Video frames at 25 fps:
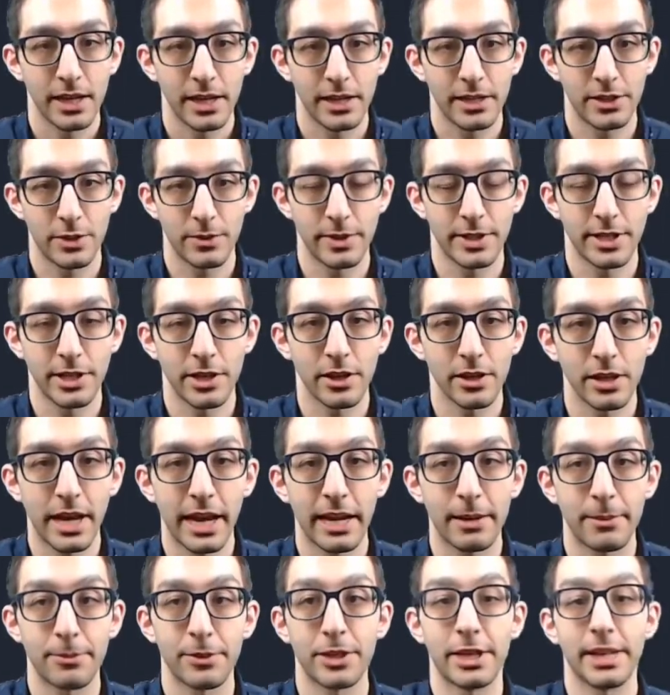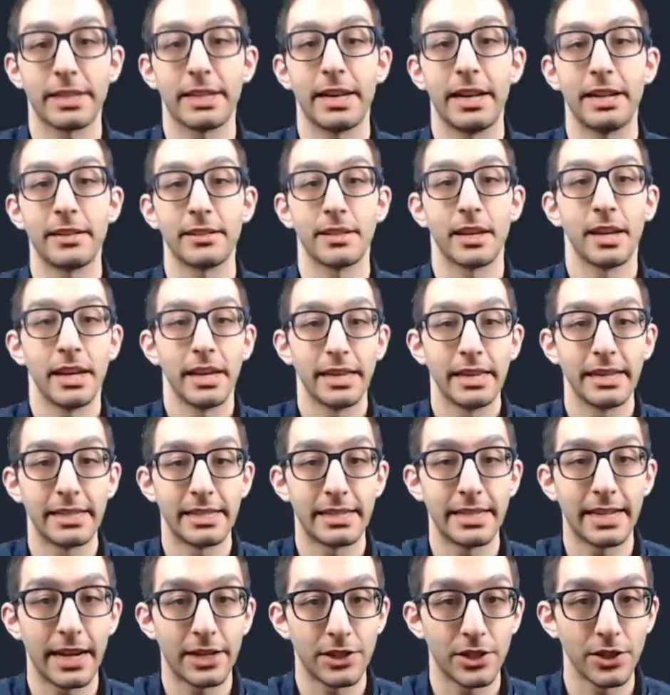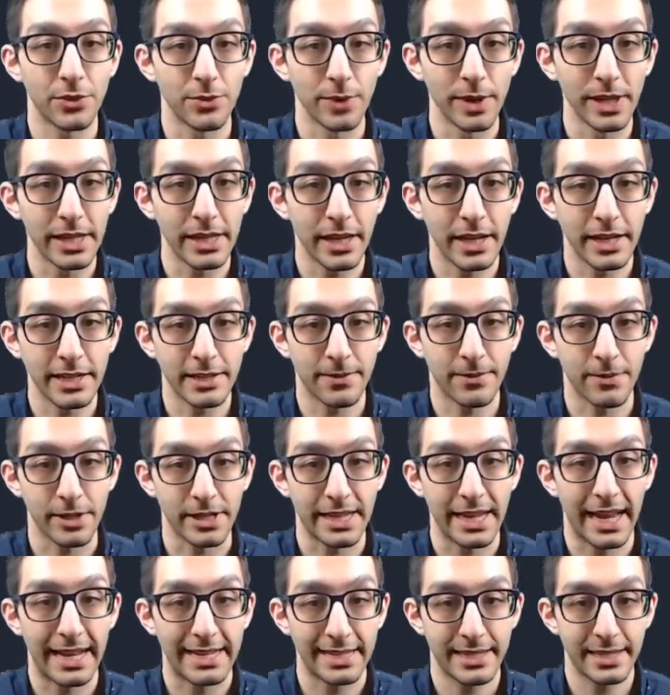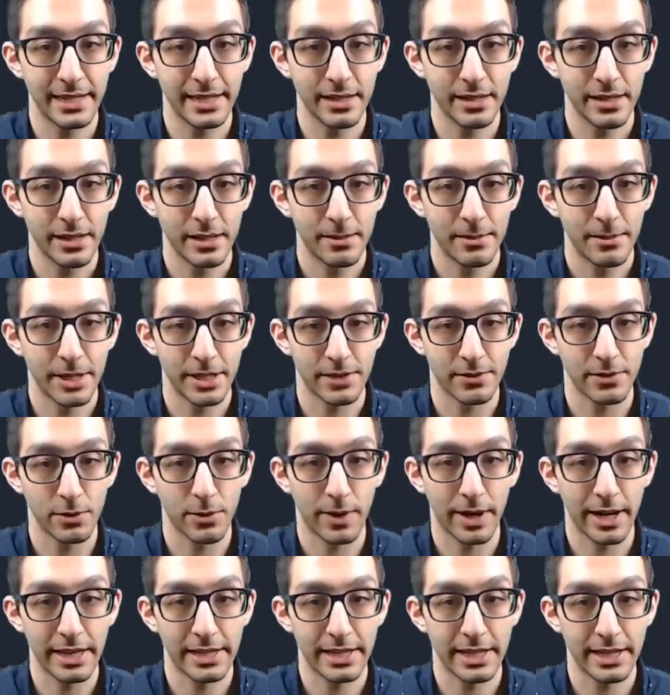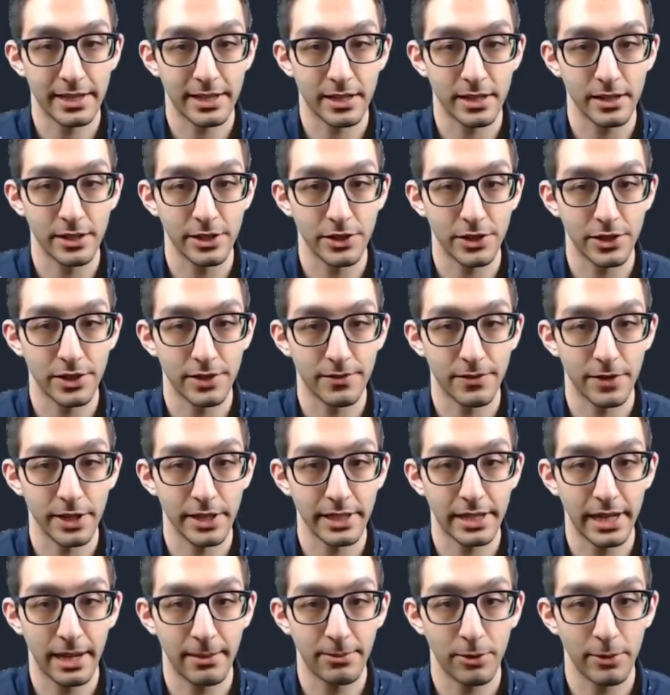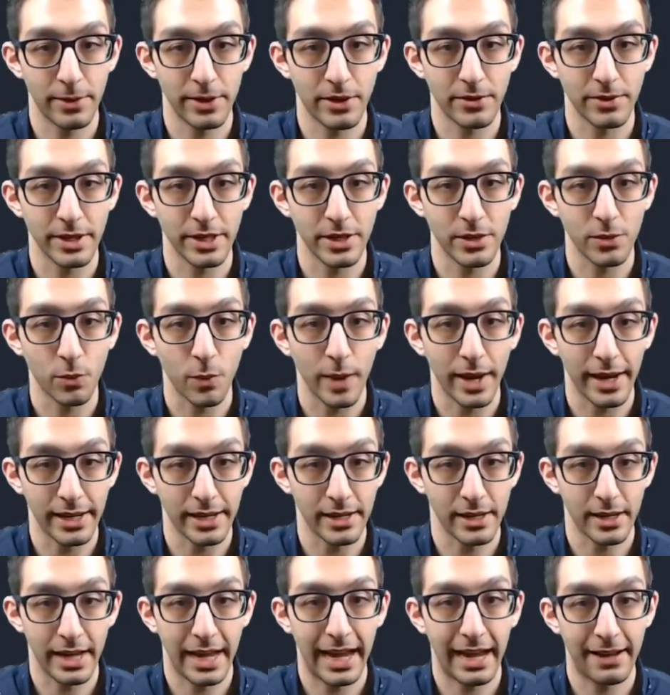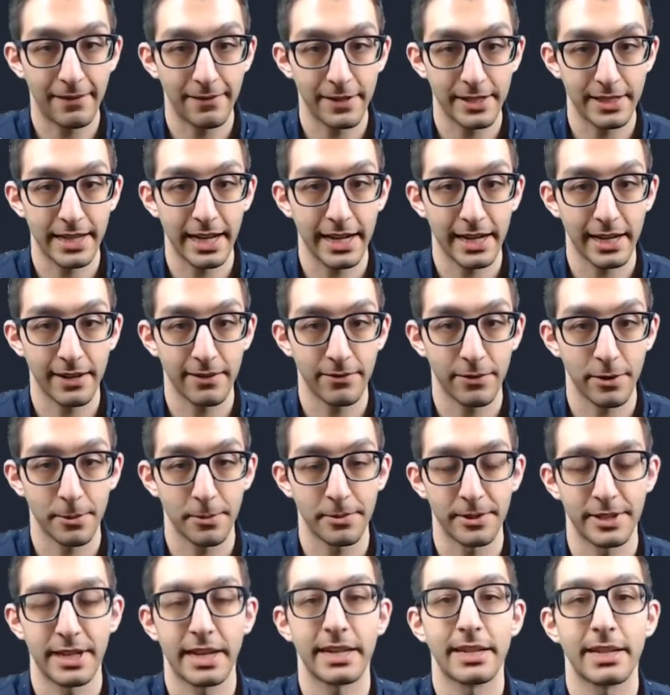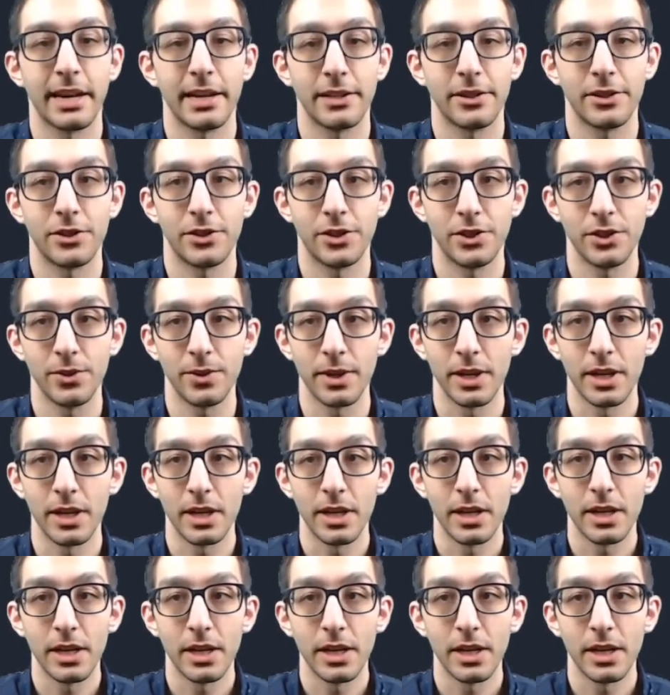And so we see our line of projectiles. This is actually really nice for testing because if we wanted to test collisions, for example, we don't need to wait half a second for a projectile to shoot.